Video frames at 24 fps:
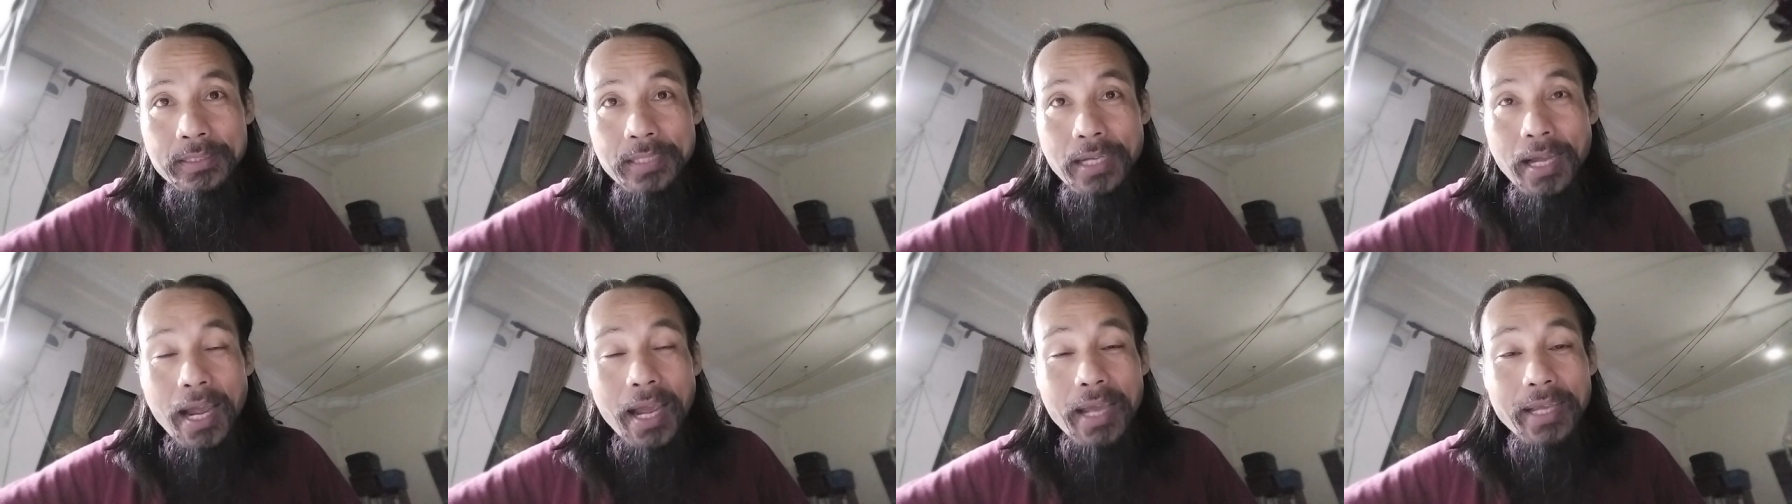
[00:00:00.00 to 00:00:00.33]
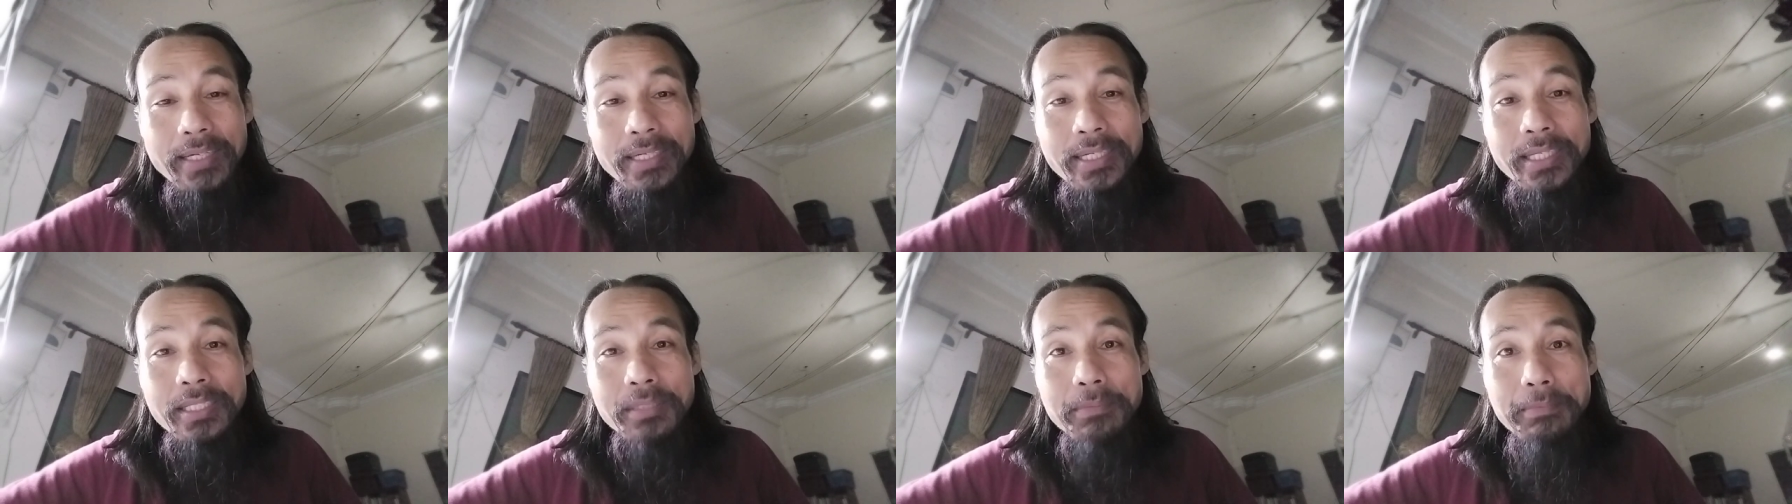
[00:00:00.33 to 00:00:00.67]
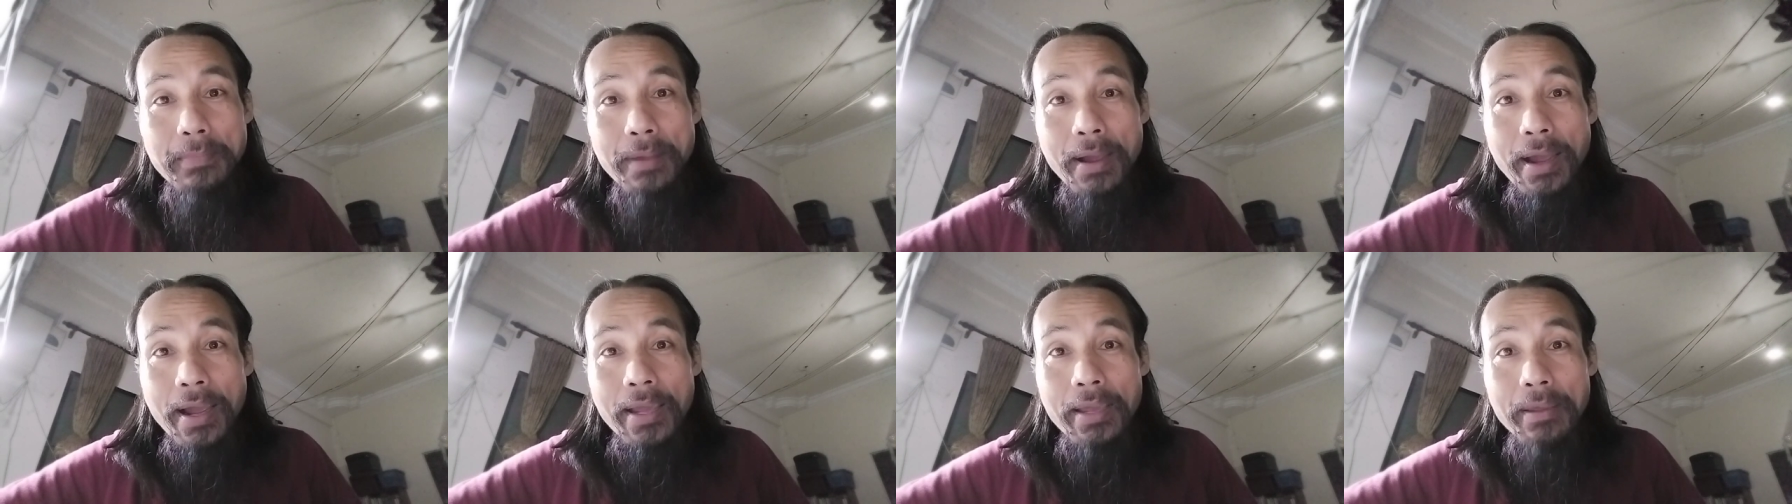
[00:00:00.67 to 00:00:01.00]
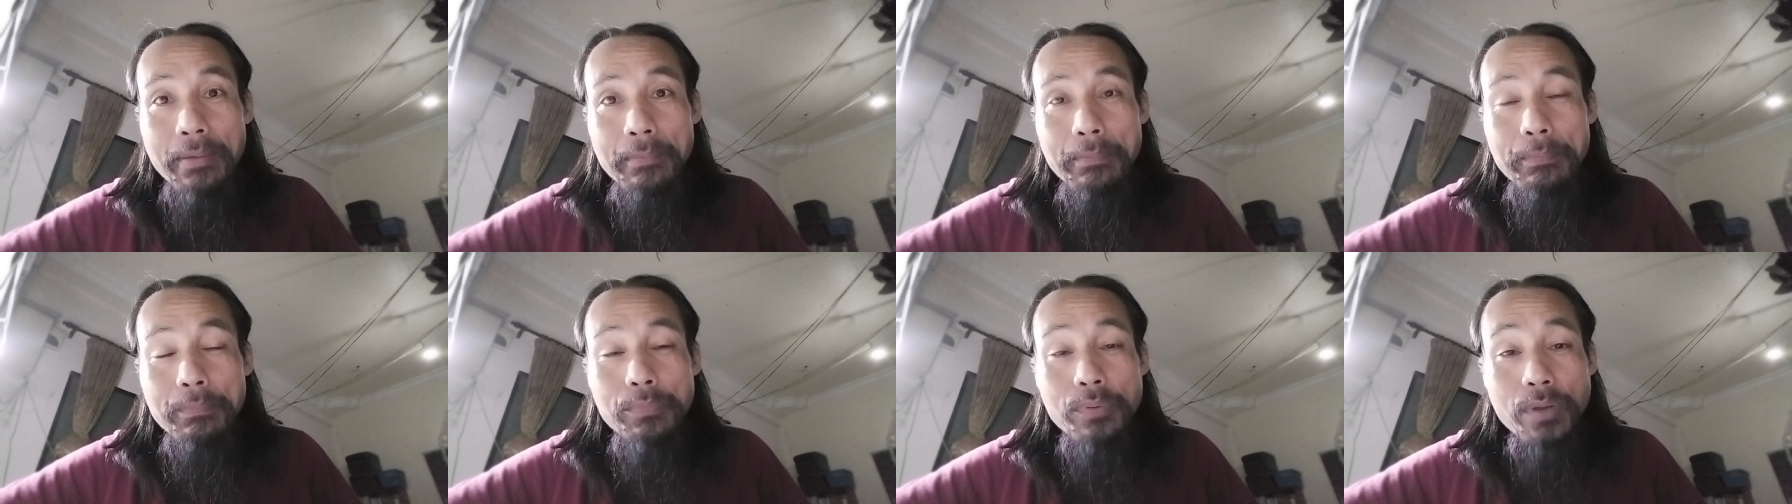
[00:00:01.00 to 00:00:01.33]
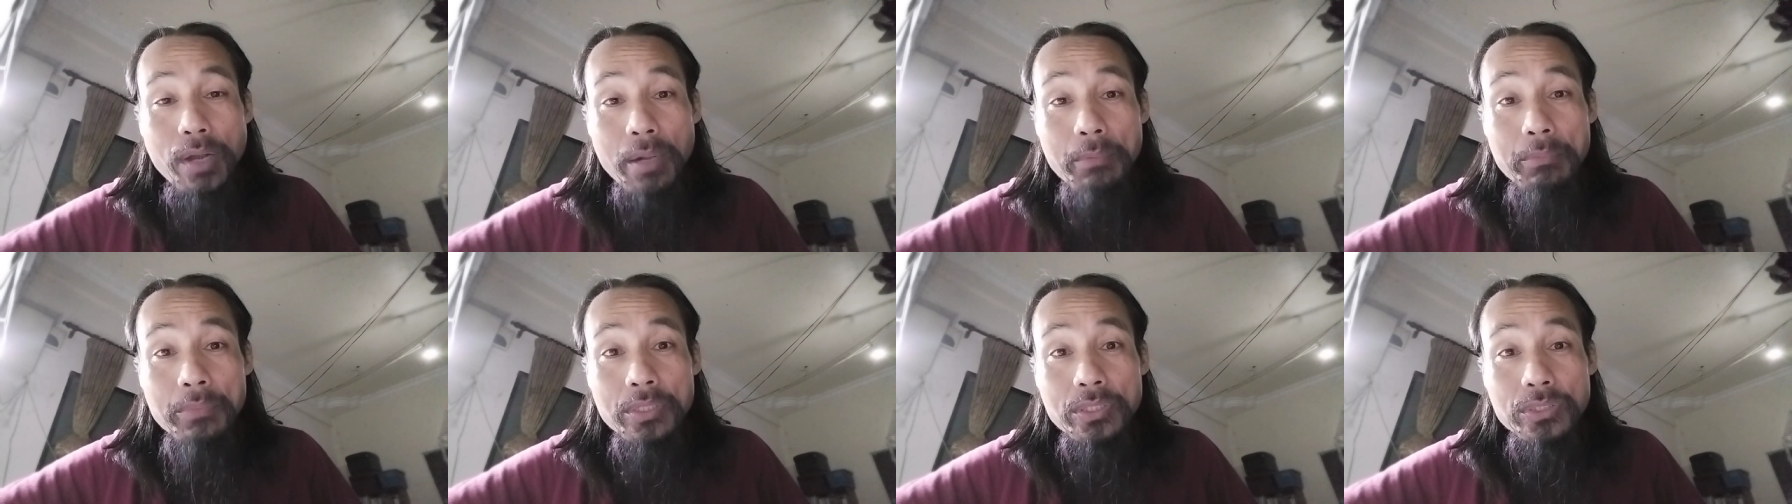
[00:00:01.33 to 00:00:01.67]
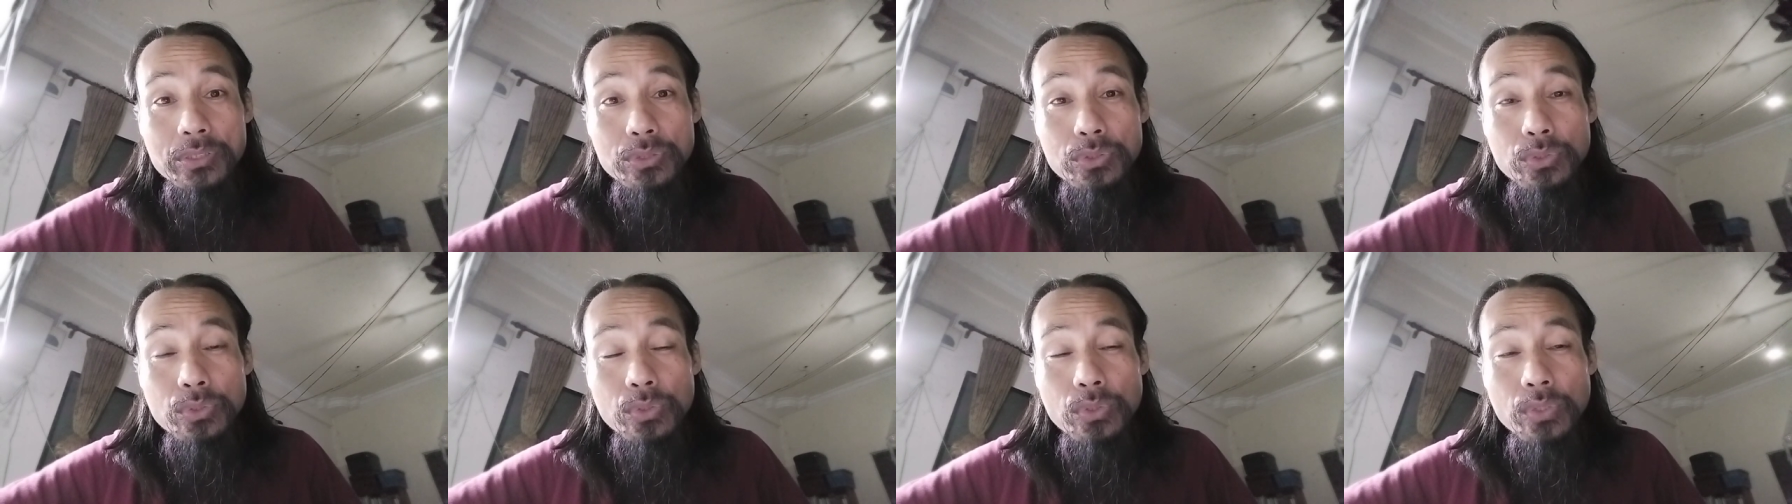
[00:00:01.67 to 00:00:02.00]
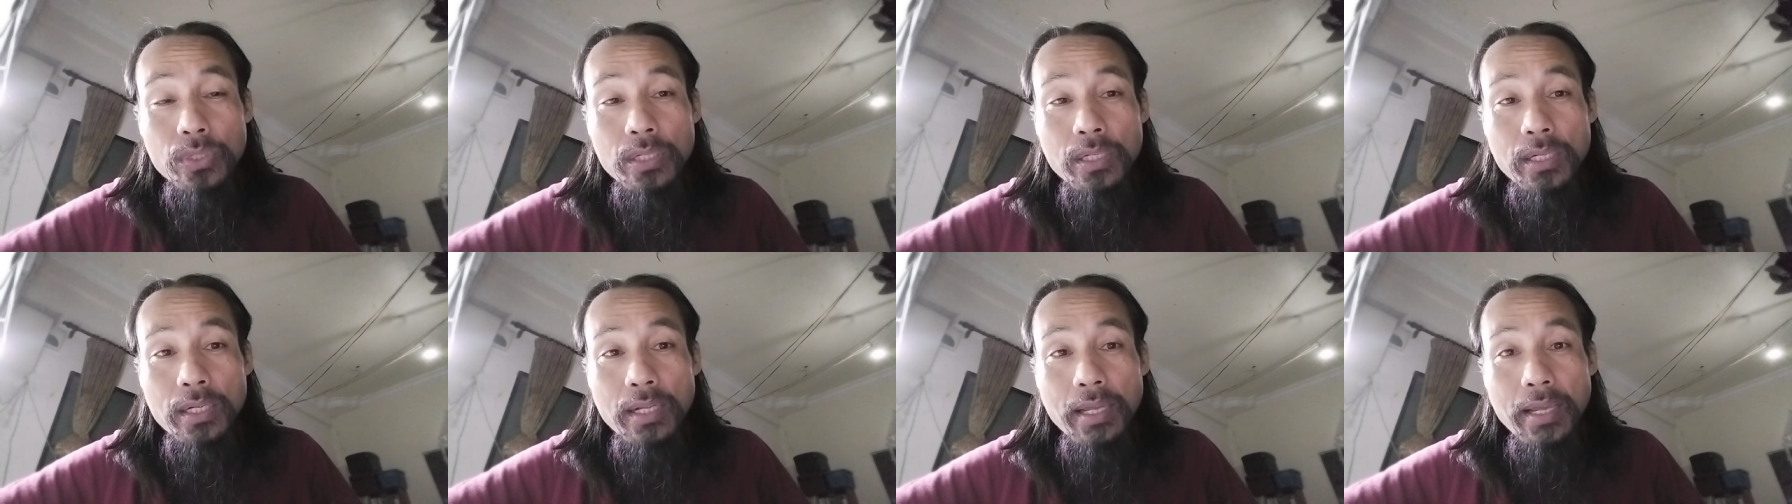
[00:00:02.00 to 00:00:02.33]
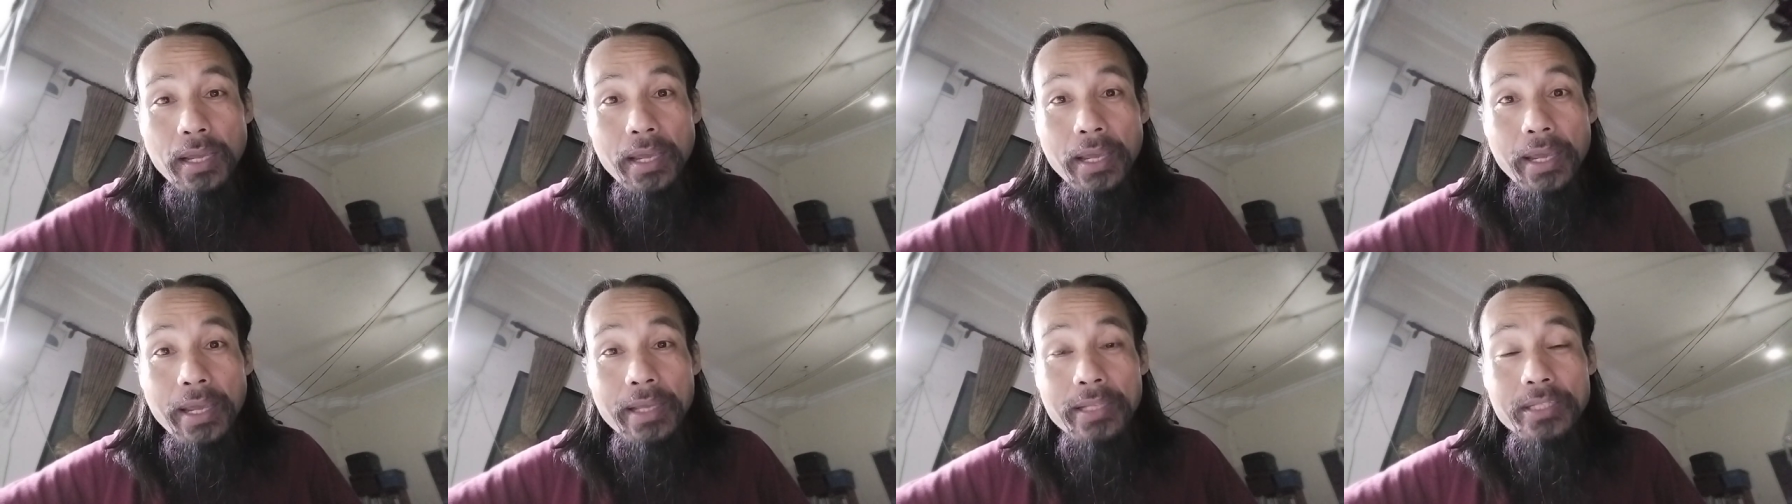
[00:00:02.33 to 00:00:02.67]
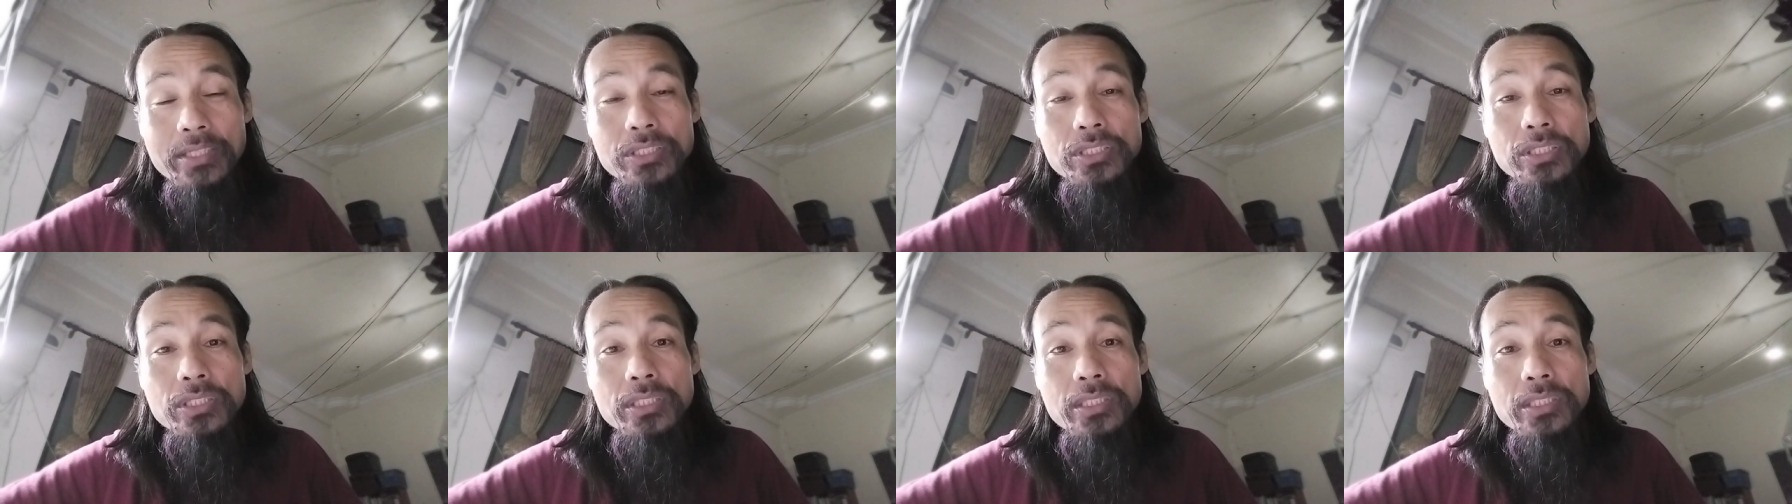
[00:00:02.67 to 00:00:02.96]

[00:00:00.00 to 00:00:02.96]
did my primary school at